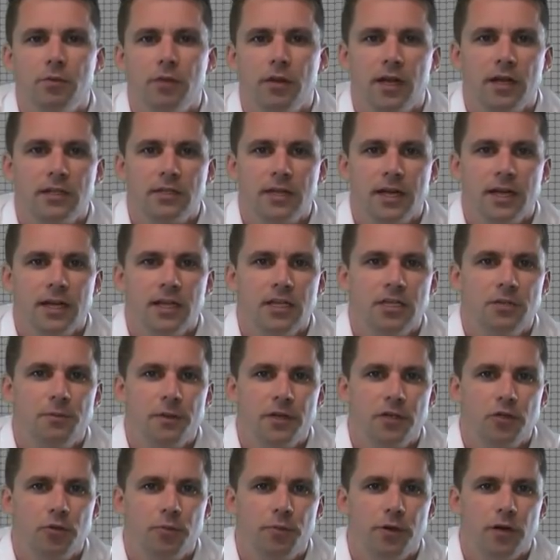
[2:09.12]
without any
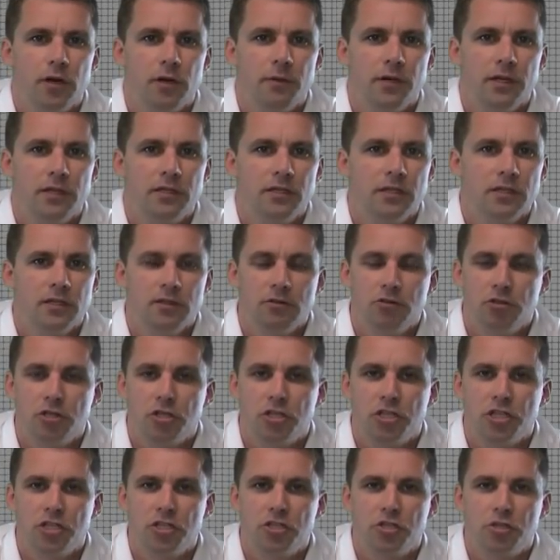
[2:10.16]
special permit.
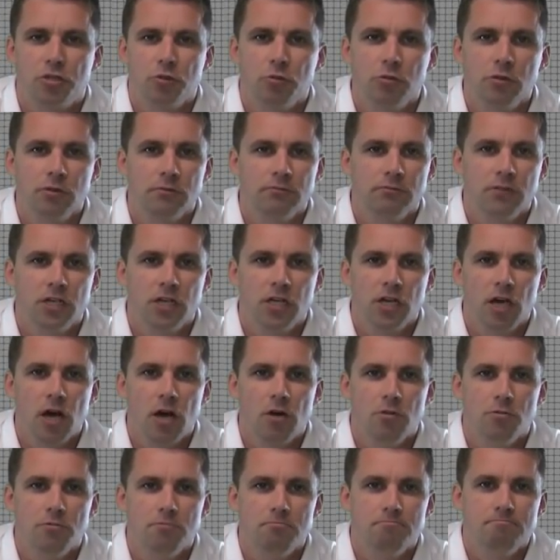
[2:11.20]
Just install and
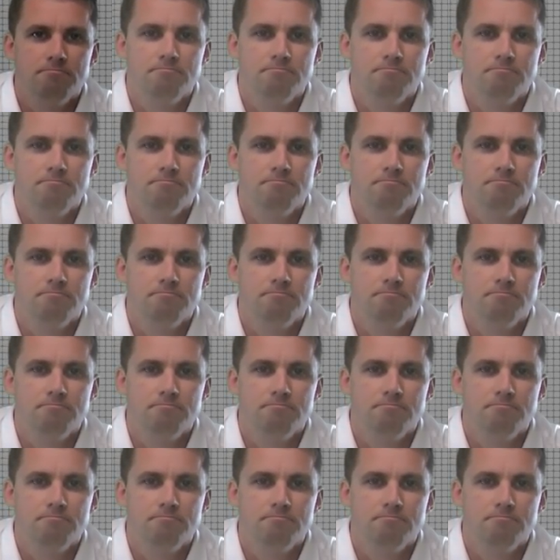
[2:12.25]
go.